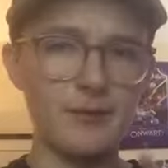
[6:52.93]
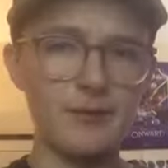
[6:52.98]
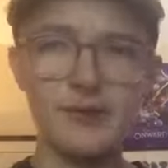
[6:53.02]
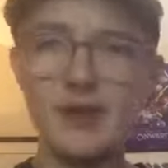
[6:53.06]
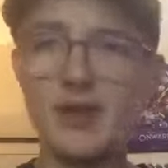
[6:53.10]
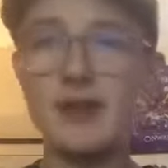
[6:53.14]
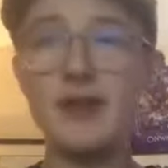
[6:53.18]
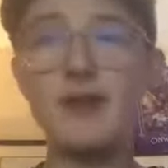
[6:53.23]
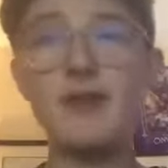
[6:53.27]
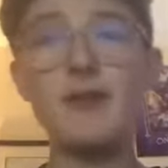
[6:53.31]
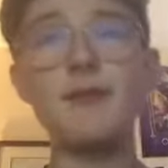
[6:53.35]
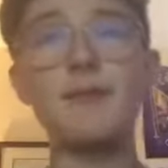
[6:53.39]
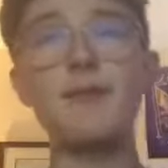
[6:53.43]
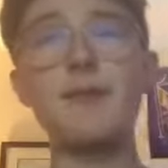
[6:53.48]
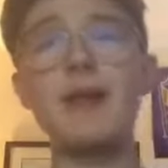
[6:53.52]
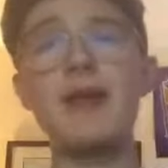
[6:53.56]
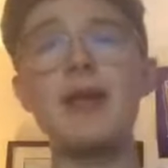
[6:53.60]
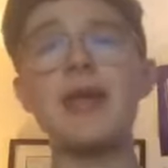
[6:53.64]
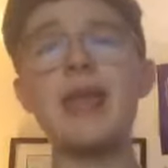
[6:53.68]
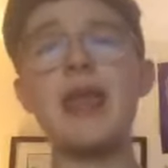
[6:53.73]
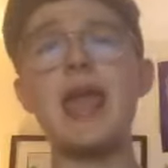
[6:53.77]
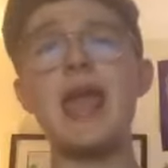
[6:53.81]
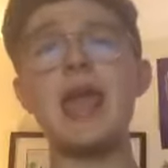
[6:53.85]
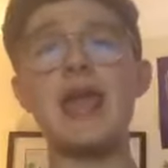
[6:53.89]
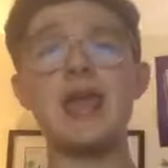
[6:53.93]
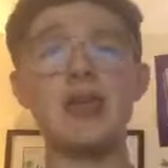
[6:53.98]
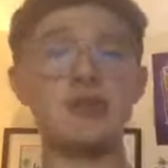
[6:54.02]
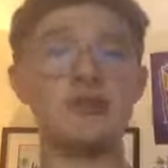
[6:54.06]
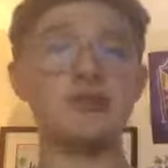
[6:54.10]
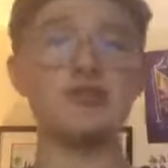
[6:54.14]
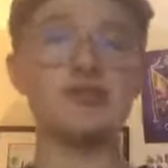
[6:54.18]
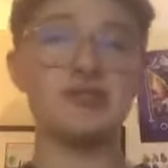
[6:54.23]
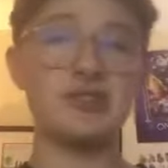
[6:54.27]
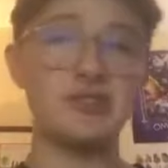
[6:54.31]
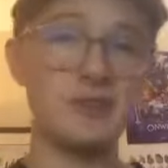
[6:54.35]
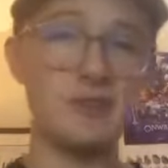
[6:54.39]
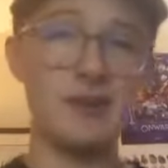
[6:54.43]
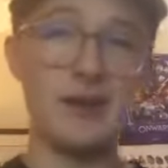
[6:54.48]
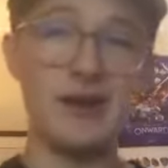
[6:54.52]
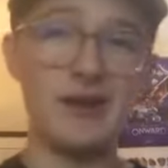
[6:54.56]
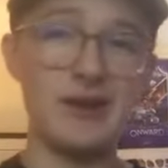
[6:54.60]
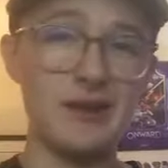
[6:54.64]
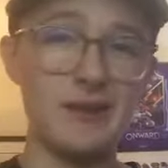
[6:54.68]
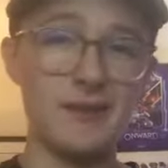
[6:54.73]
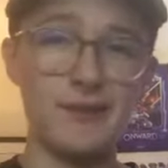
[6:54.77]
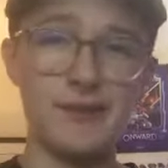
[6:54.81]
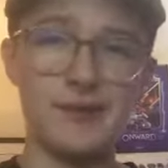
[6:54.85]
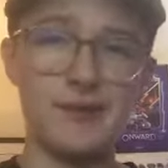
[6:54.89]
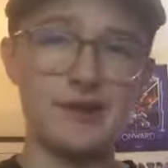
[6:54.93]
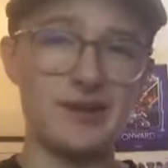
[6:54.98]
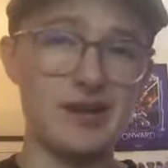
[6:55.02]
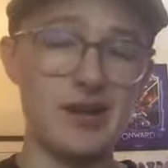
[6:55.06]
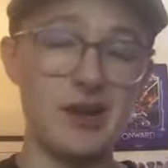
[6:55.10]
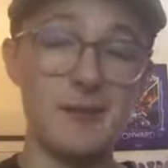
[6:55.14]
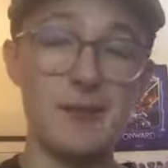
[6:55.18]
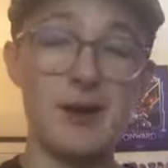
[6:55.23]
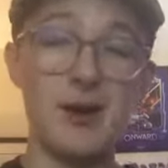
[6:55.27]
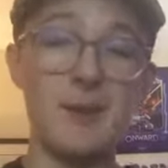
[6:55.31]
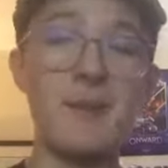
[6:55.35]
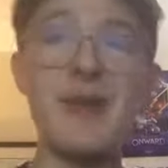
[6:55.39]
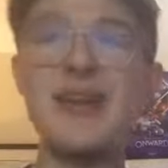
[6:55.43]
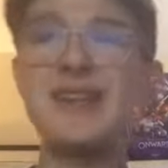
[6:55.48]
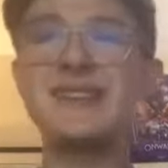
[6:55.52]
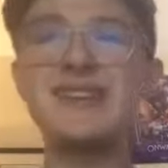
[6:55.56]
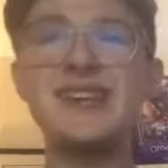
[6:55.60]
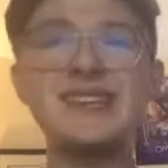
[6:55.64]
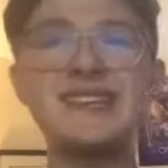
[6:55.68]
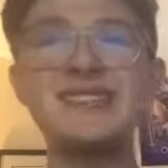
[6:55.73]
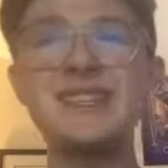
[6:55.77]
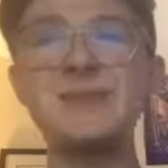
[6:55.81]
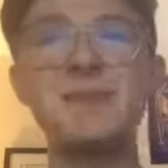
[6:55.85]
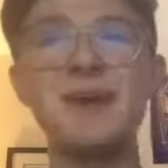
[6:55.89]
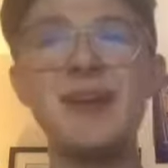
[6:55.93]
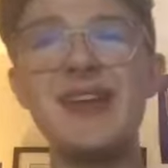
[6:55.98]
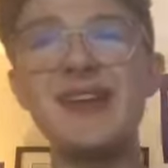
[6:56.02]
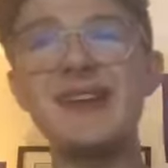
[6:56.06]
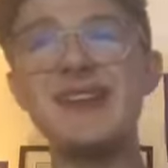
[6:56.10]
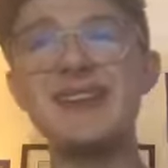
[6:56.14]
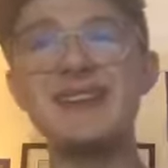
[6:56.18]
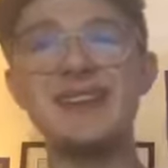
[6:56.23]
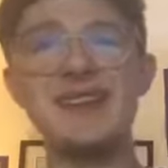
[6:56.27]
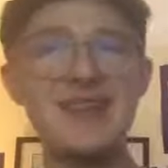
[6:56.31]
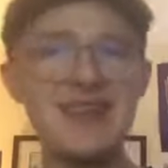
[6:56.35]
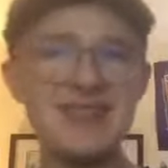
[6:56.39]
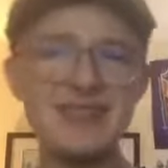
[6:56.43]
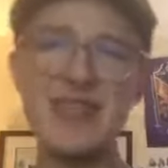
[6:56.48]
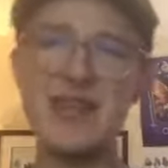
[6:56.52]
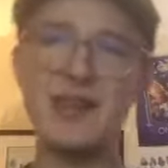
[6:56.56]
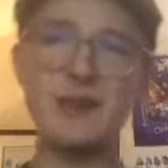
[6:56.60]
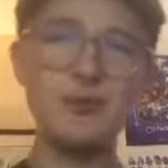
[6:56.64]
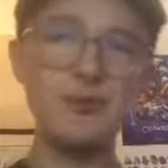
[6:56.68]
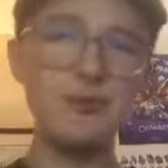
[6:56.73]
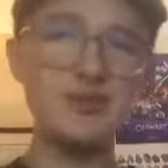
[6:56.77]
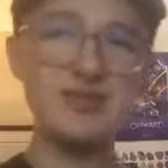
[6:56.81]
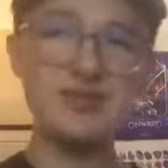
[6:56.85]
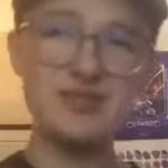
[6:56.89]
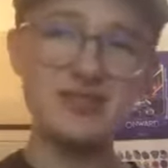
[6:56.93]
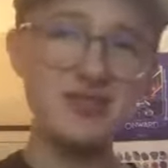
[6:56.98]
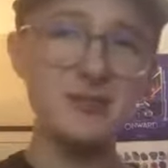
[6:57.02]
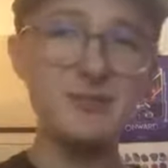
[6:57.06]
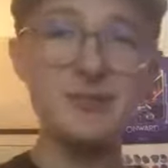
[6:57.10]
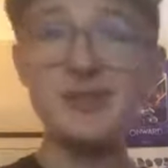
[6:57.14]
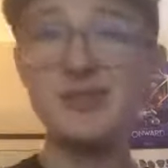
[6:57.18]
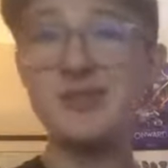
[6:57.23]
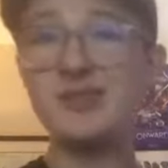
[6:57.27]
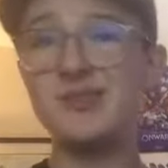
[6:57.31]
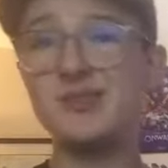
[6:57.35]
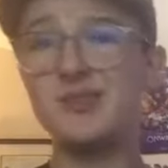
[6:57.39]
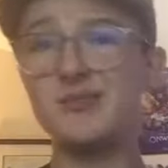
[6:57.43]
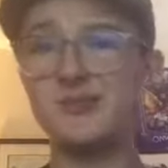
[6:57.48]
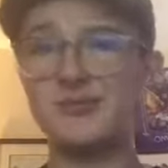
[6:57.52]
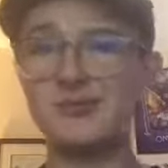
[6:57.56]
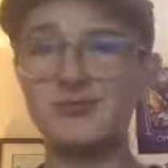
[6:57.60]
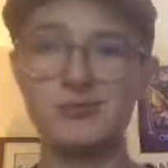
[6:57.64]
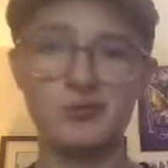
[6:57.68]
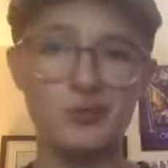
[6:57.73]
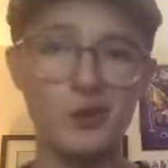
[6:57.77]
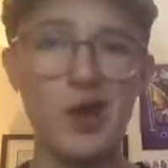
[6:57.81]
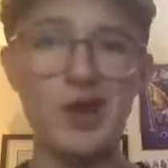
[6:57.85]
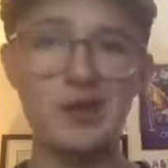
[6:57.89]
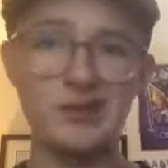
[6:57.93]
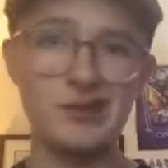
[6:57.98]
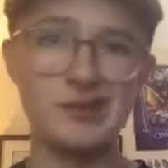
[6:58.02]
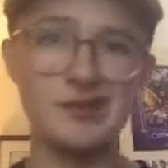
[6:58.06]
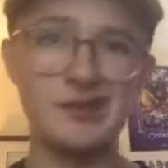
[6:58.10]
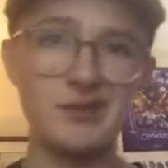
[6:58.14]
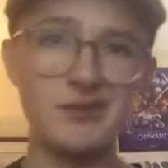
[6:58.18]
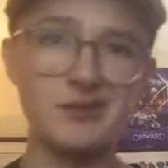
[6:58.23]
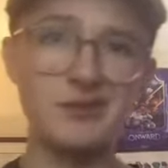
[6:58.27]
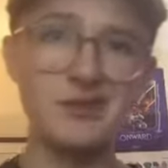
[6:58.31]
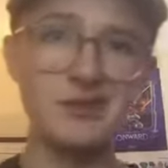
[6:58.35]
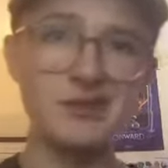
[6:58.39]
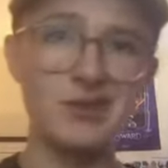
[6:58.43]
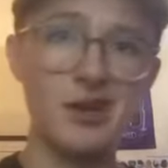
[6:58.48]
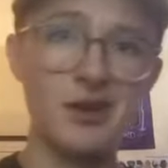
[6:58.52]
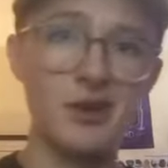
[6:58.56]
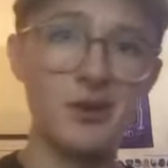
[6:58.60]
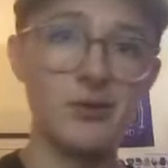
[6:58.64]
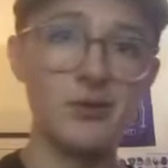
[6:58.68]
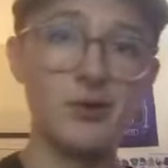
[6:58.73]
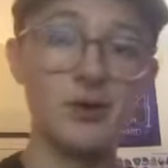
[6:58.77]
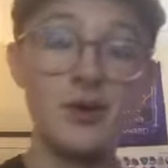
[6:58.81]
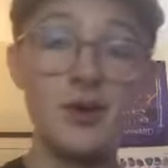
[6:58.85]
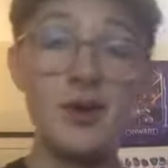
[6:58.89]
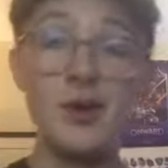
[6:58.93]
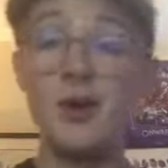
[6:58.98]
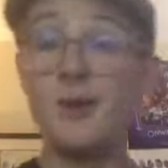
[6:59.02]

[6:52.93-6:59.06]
and have been anxiously waiting for it to come up, anticipating that it would still be relatively low.